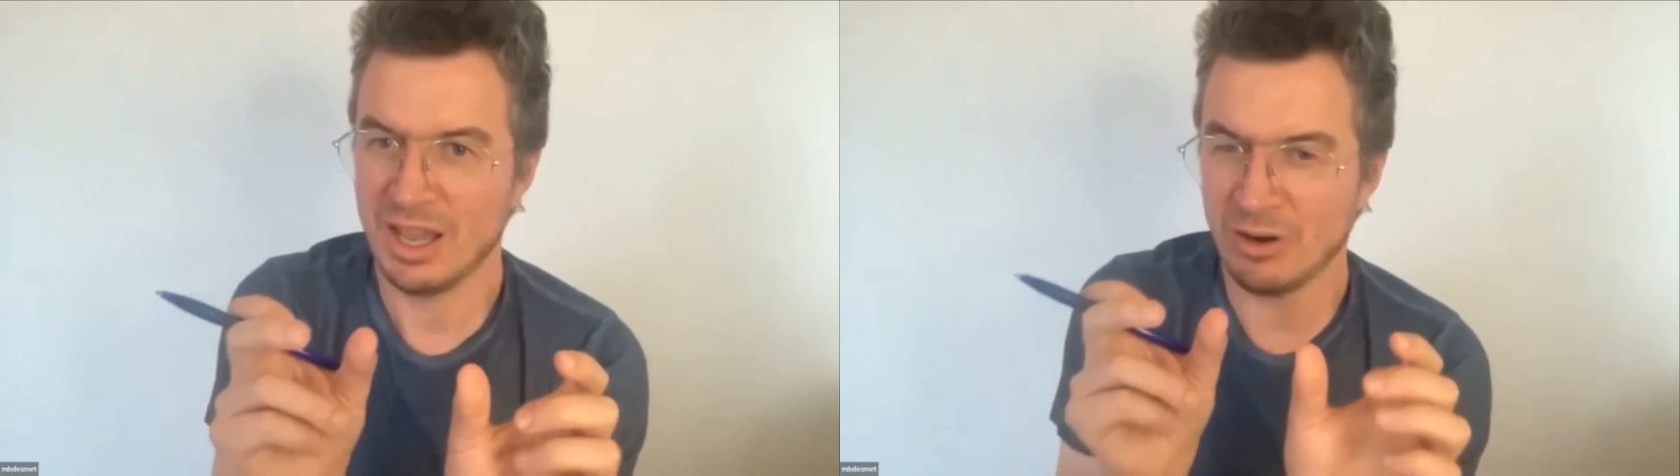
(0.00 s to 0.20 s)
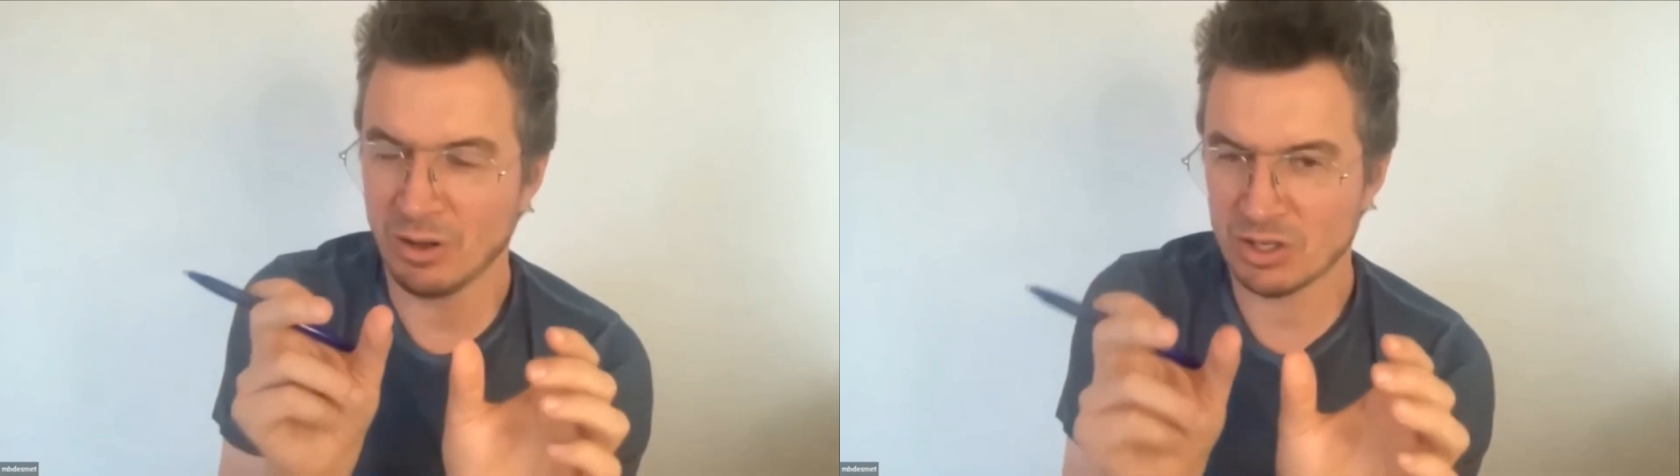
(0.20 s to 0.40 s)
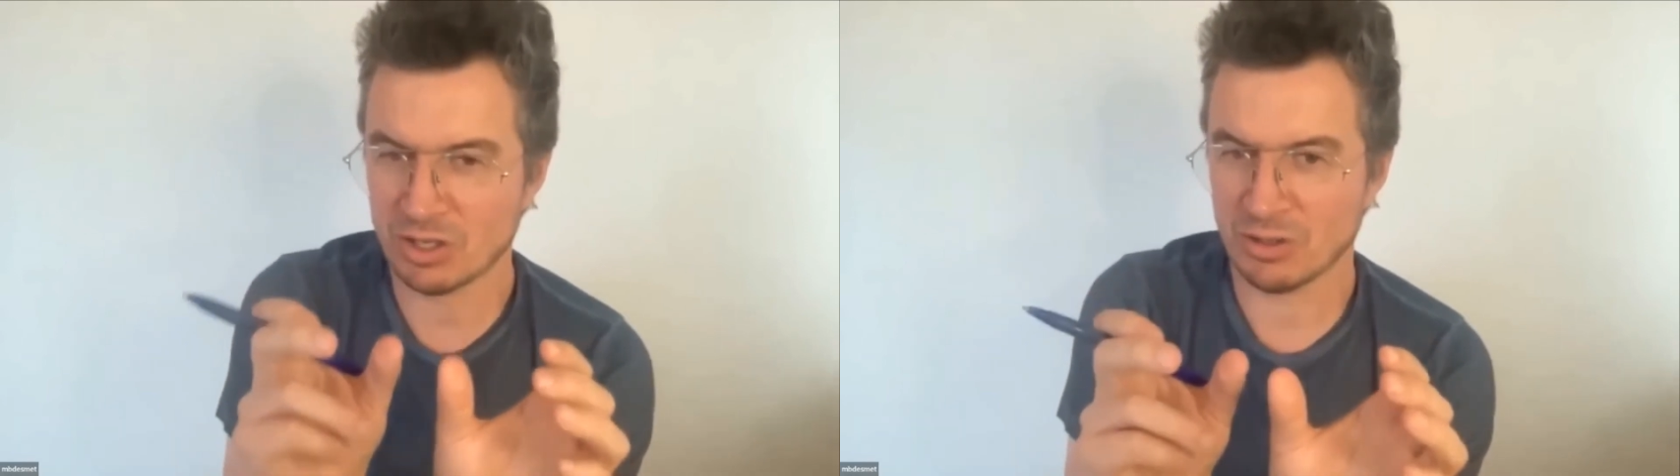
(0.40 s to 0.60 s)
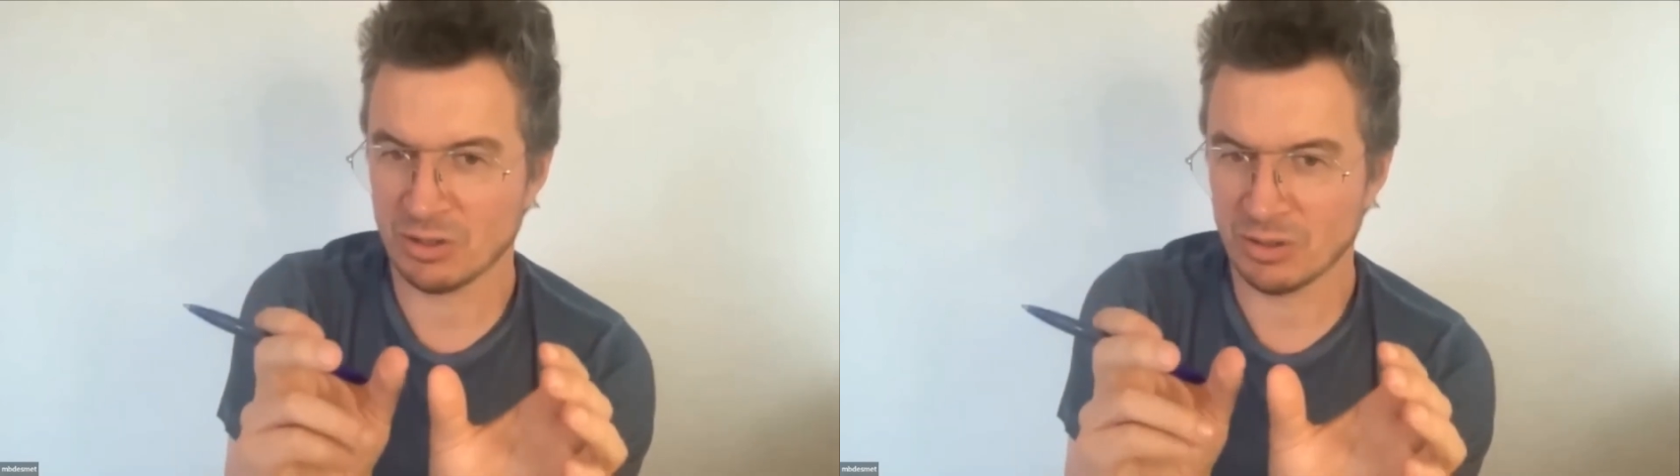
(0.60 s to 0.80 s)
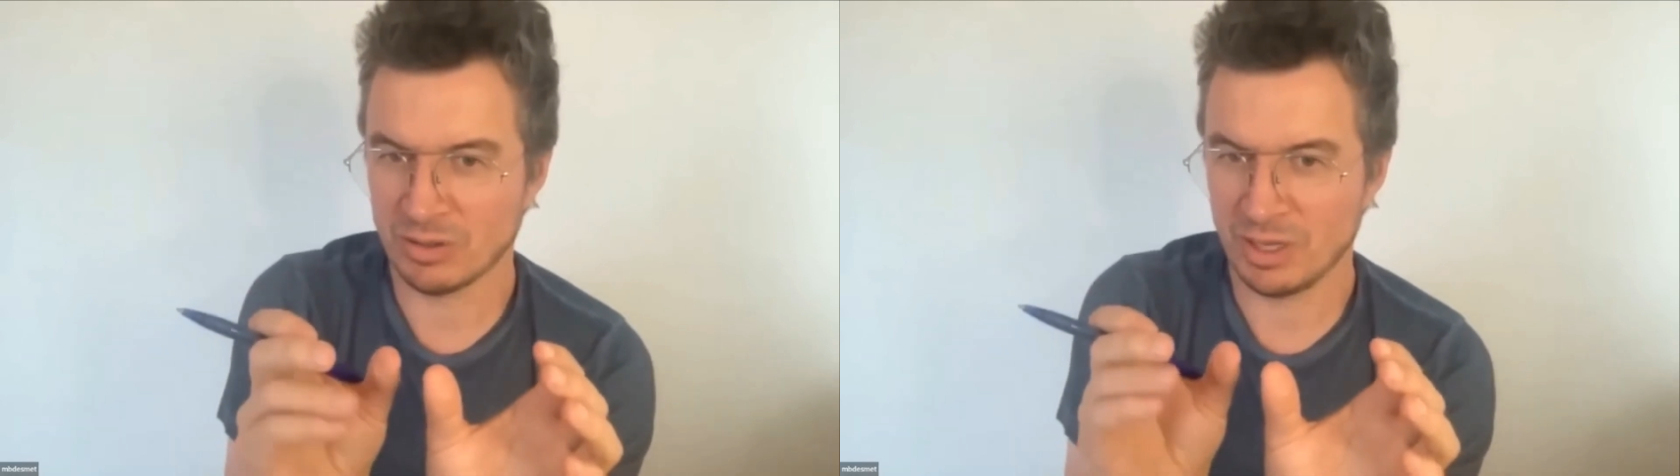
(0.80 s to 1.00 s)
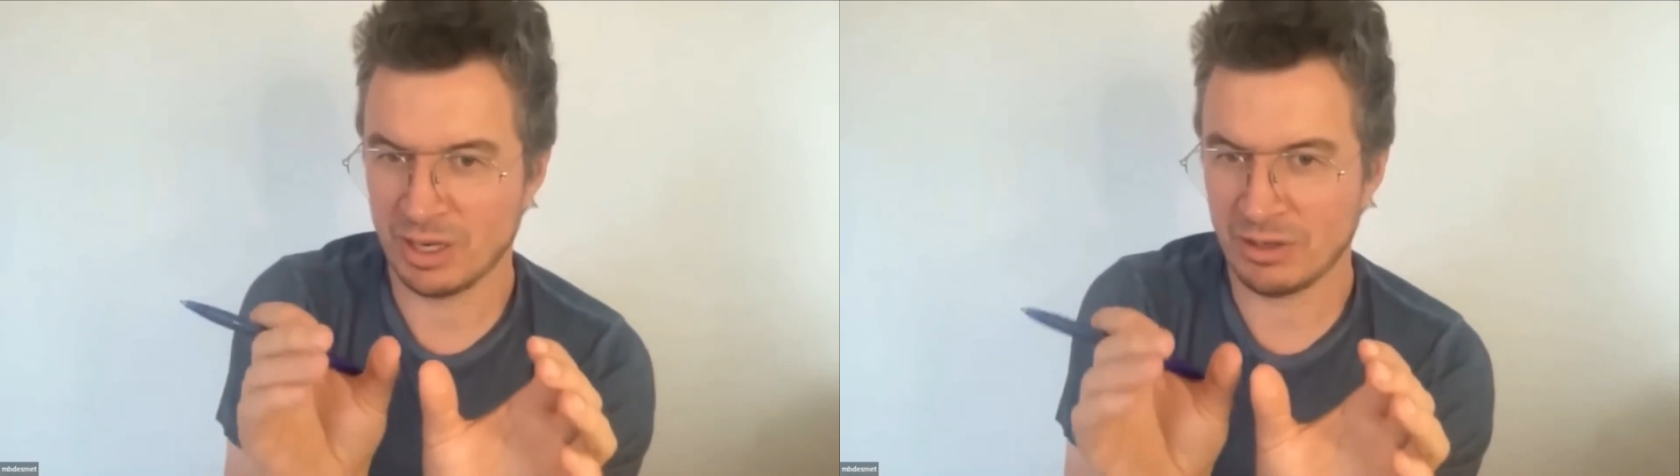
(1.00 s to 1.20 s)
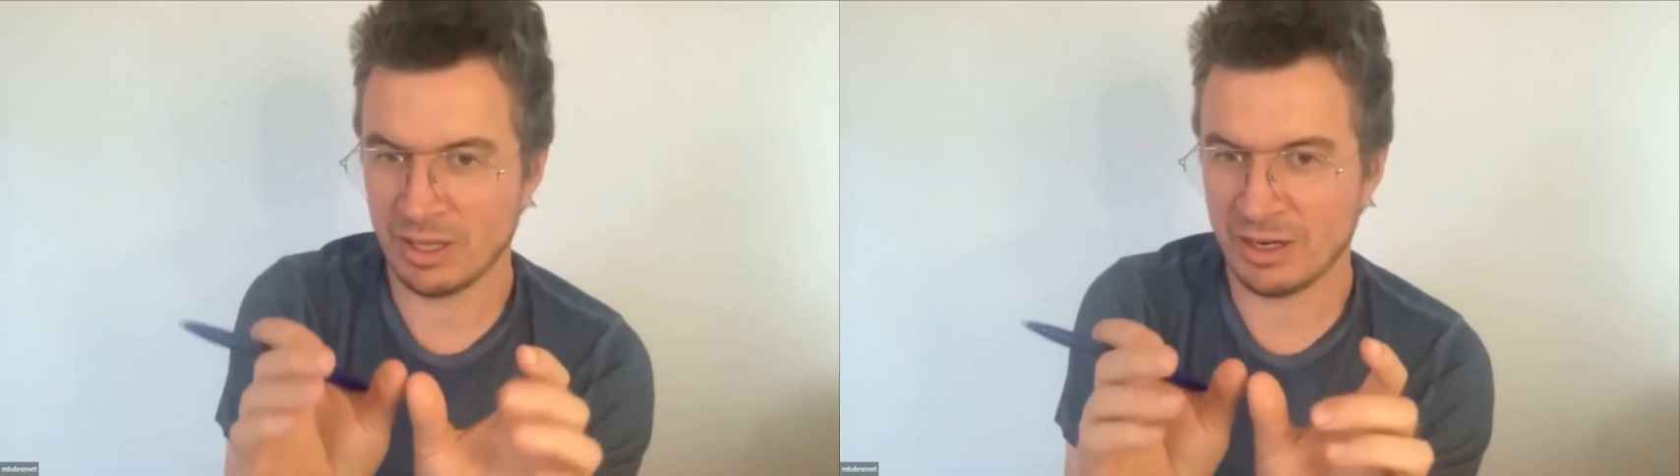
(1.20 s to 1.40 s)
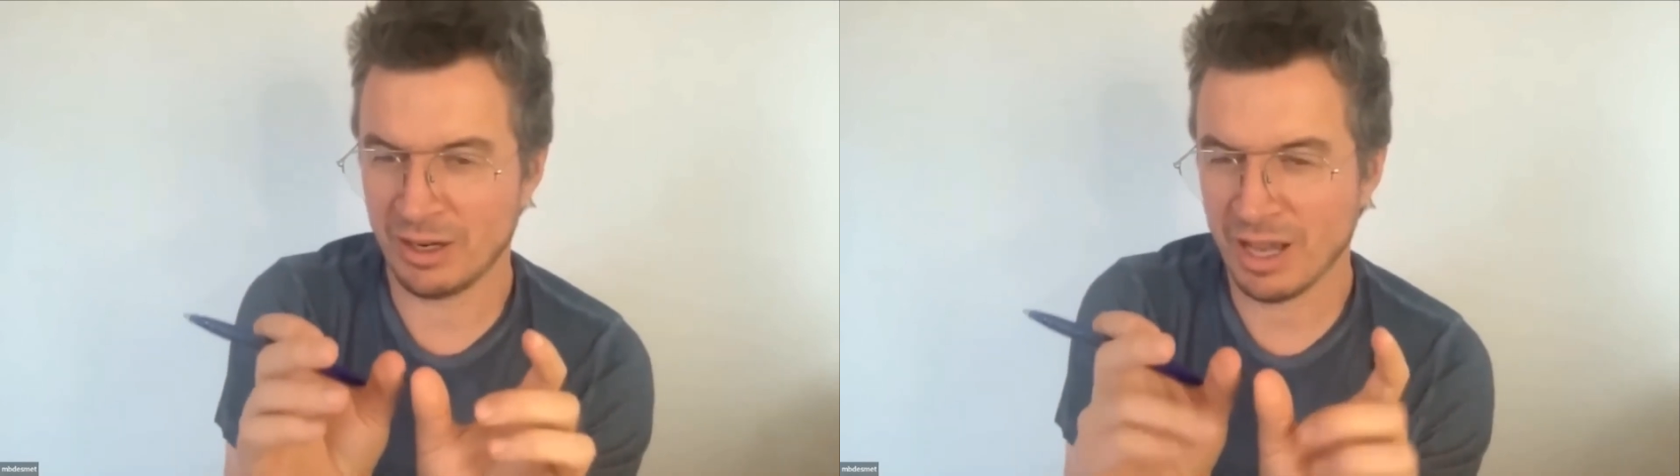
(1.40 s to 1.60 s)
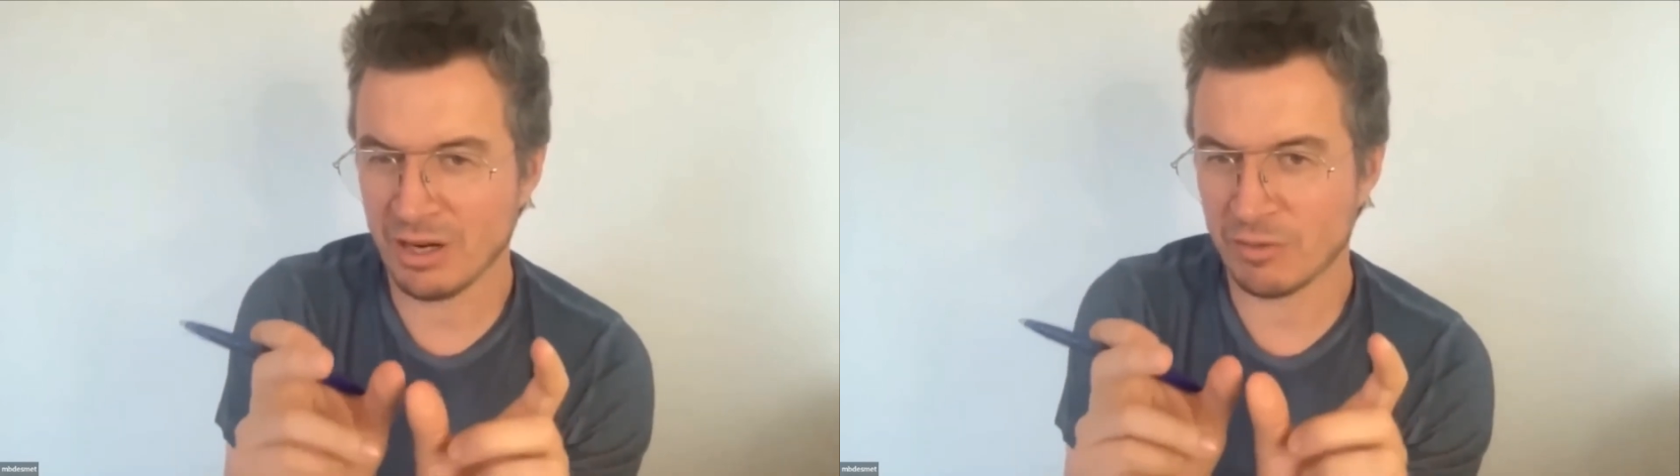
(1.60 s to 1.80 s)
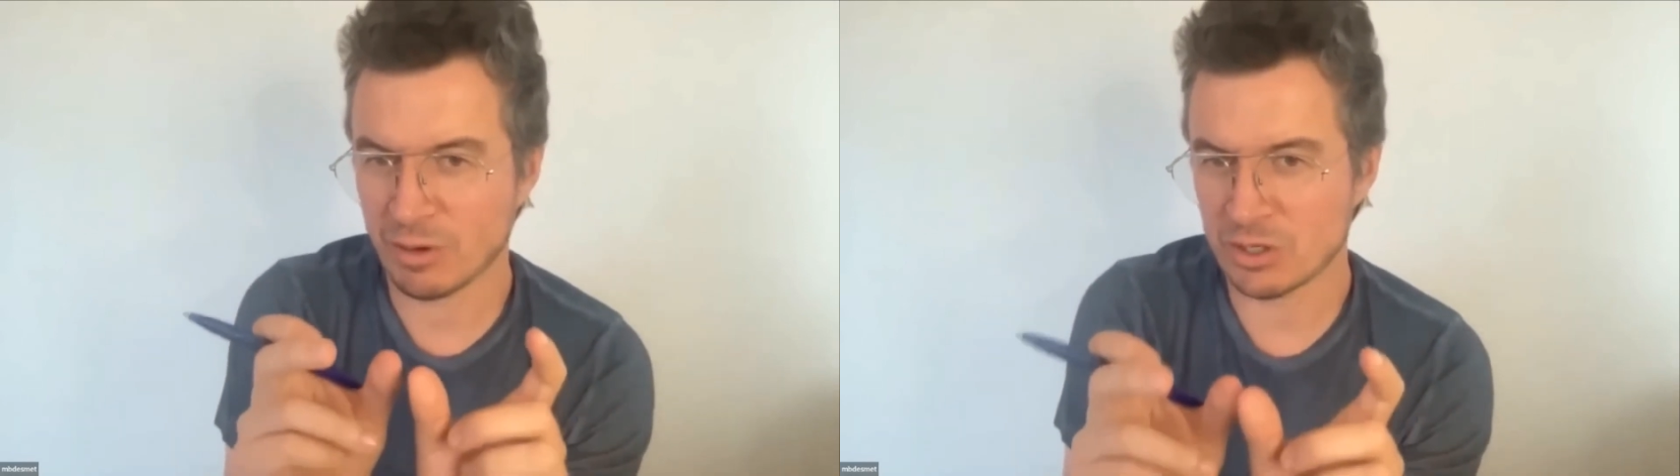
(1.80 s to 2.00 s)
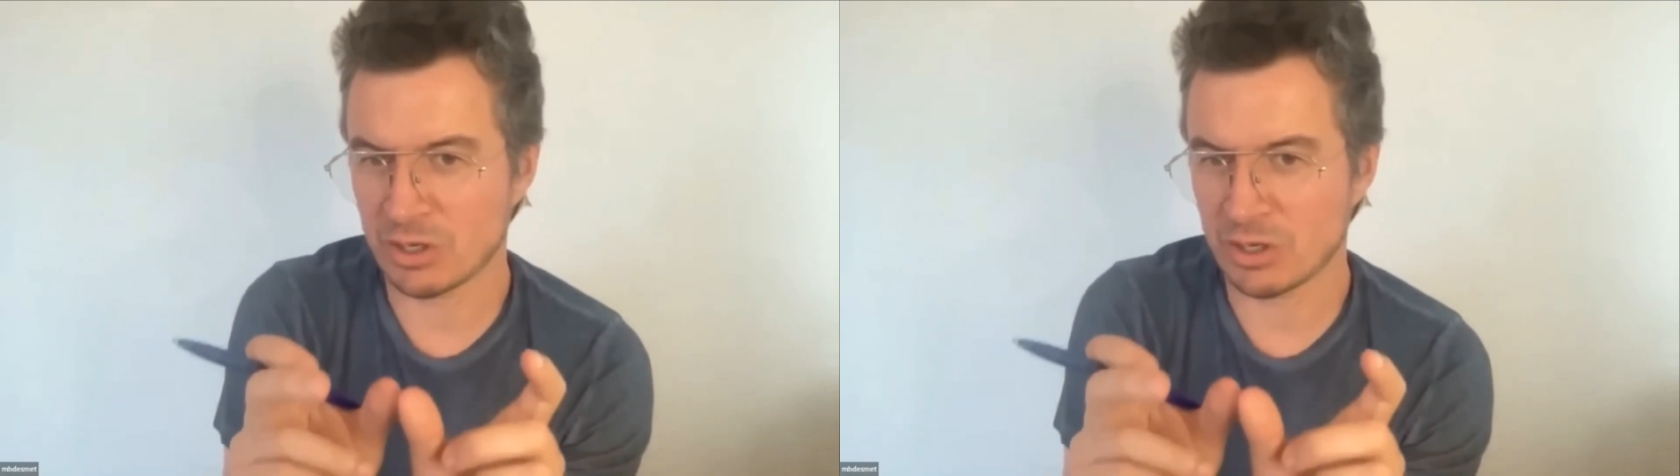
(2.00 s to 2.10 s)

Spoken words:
In a line of